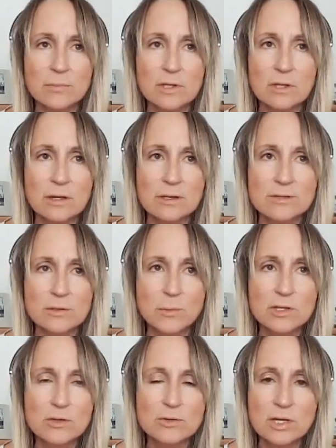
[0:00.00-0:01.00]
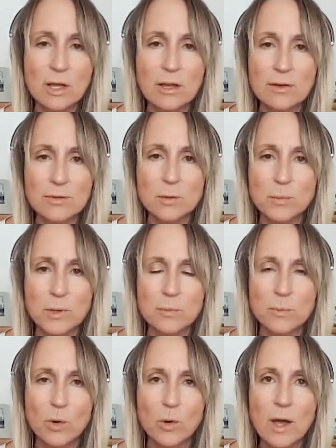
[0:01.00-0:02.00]
Linda, when you tell other
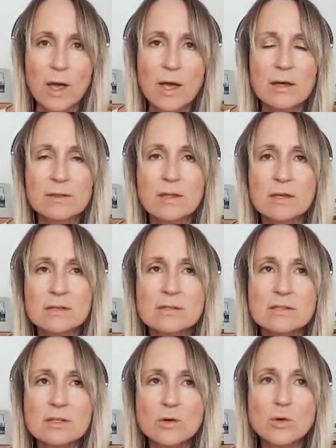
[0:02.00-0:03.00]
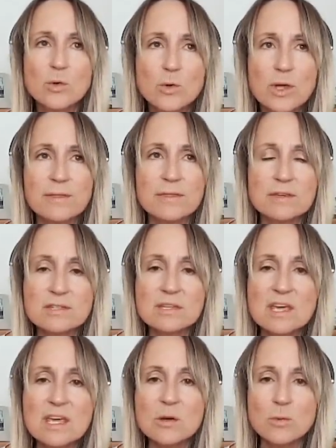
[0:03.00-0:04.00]
people, it's still the
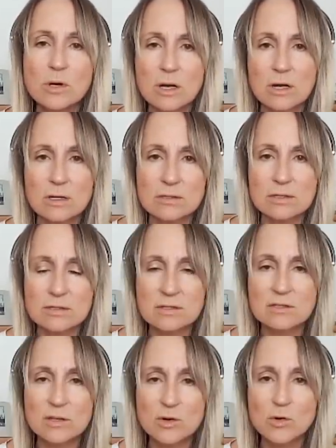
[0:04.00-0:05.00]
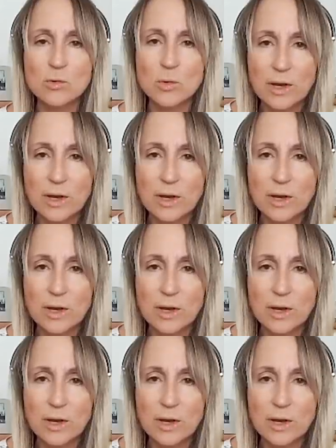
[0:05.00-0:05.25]
C word, it's still